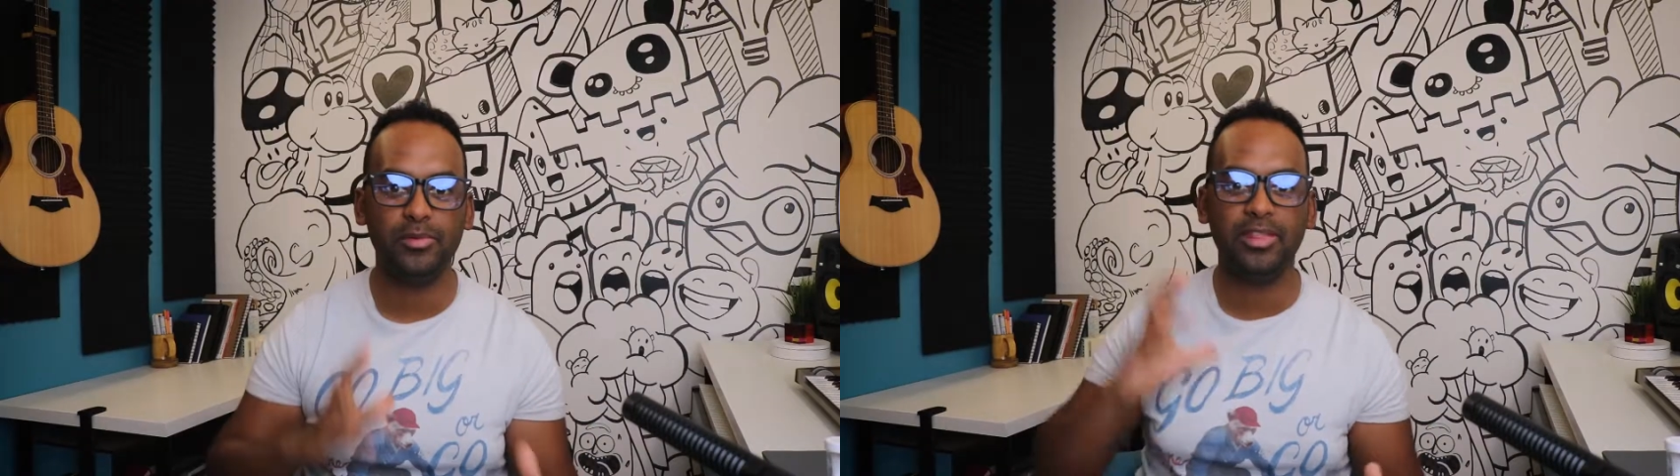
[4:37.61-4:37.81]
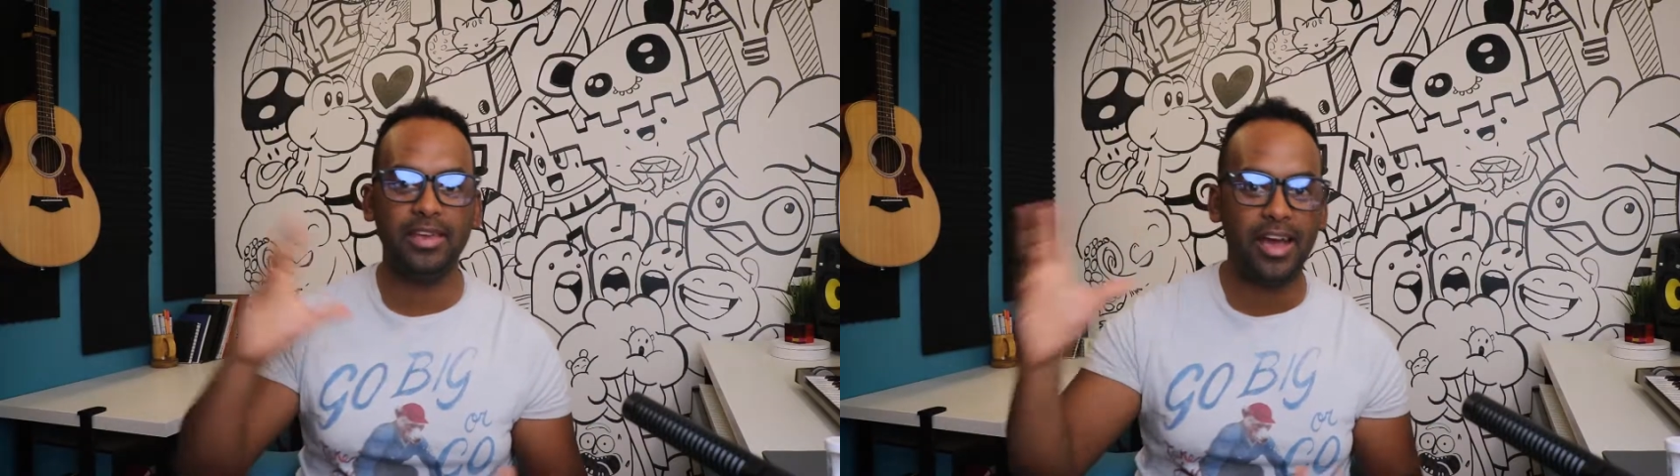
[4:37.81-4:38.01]

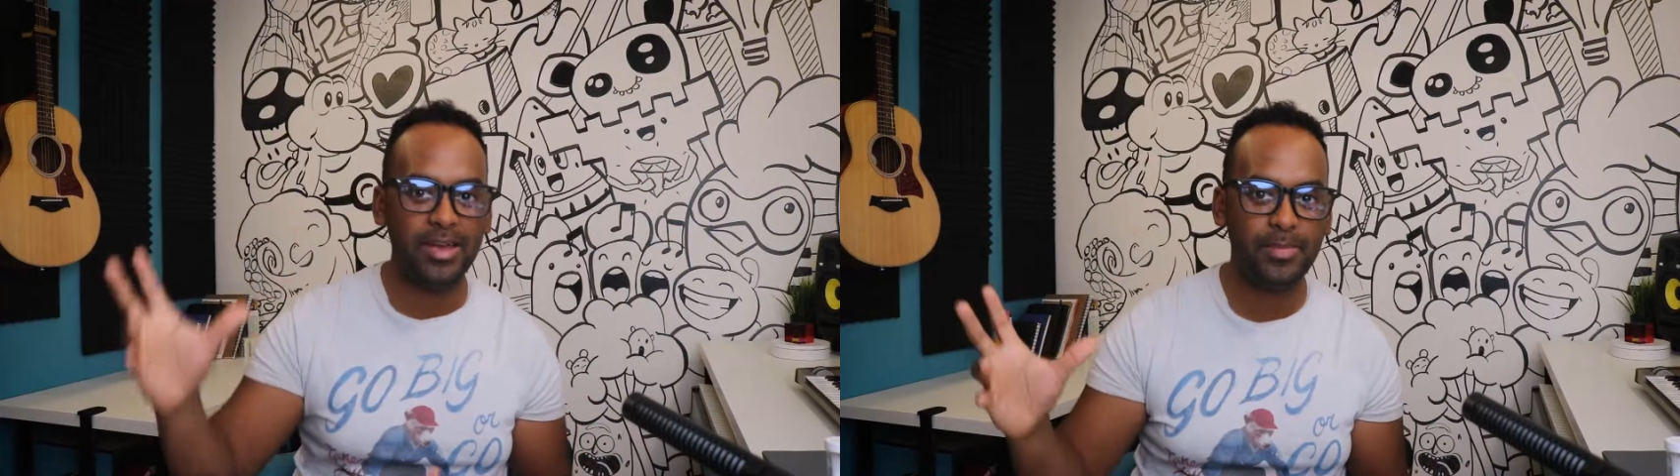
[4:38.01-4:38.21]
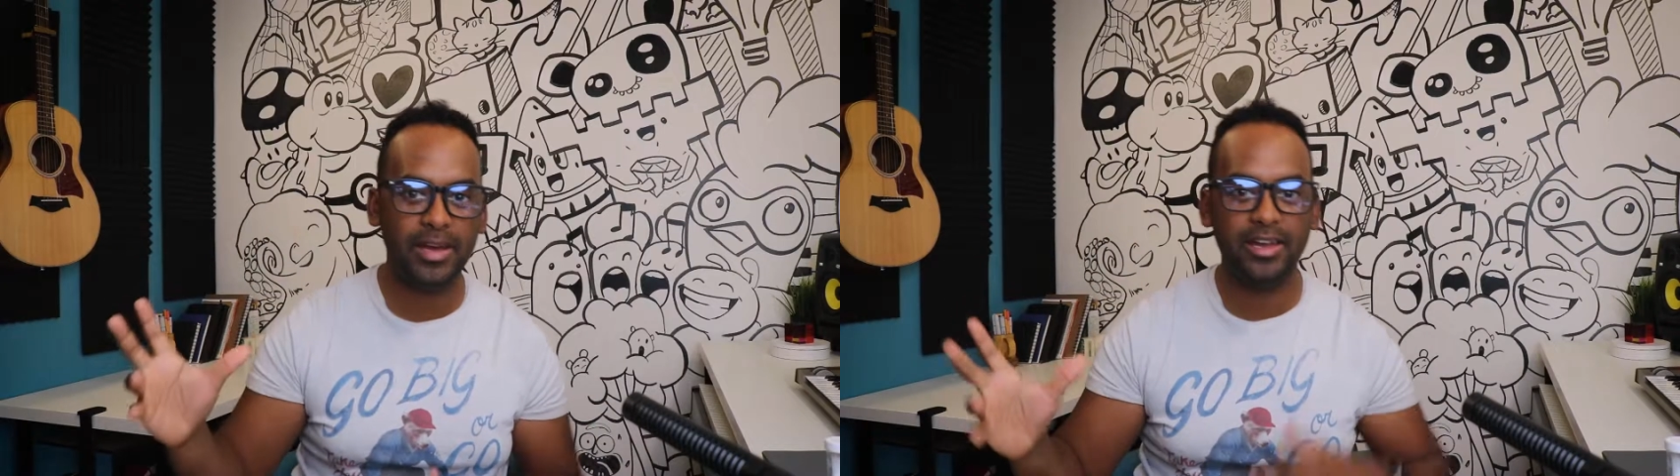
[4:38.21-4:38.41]
with the
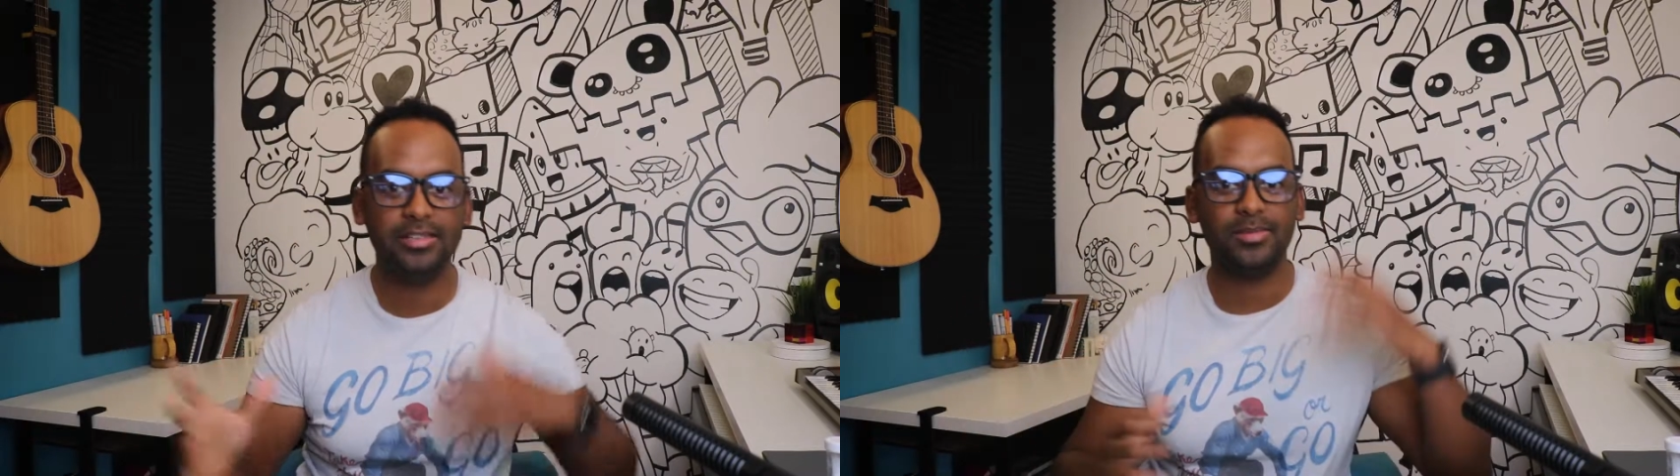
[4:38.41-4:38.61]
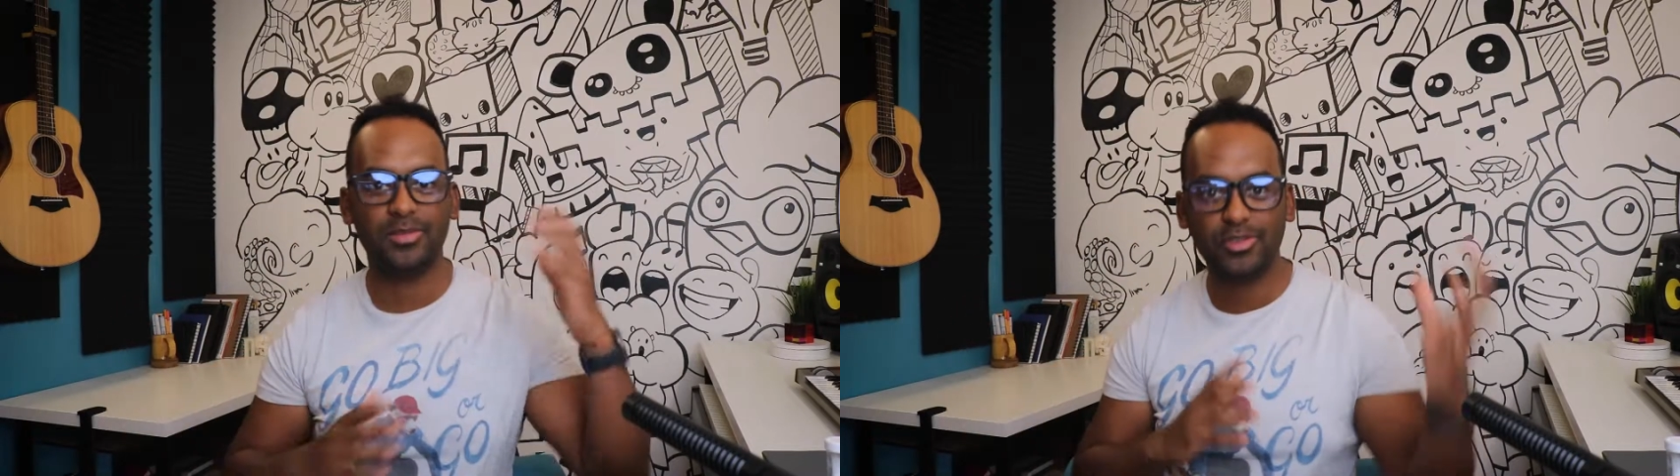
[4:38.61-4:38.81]
iPad,
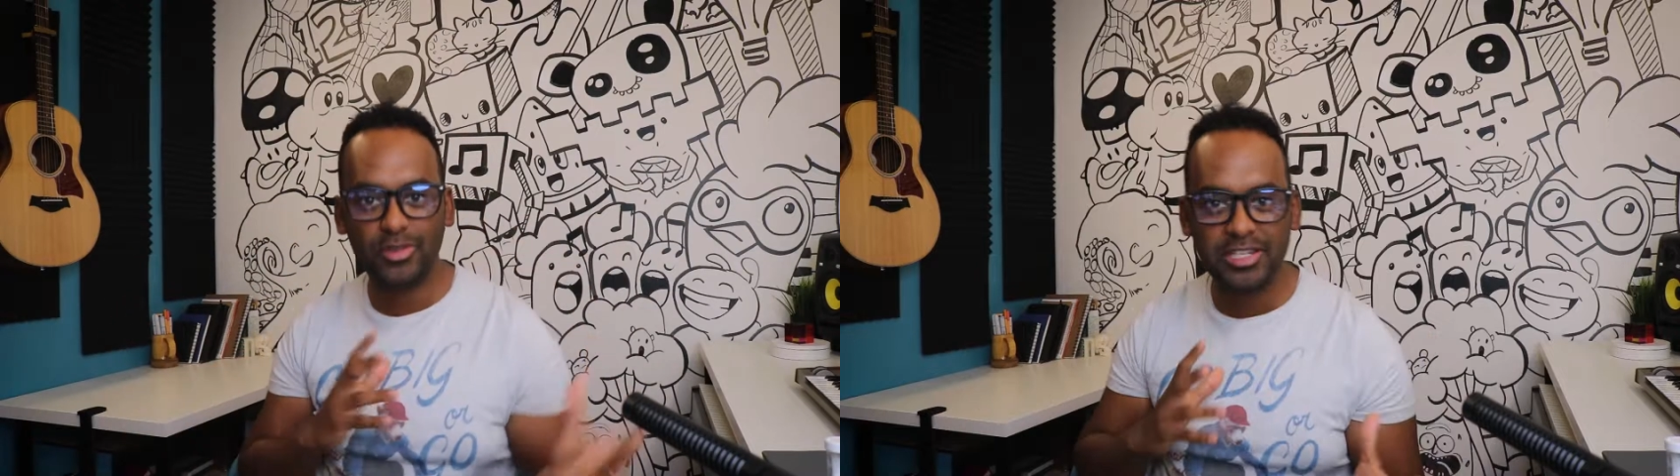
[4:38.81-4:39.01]
some screen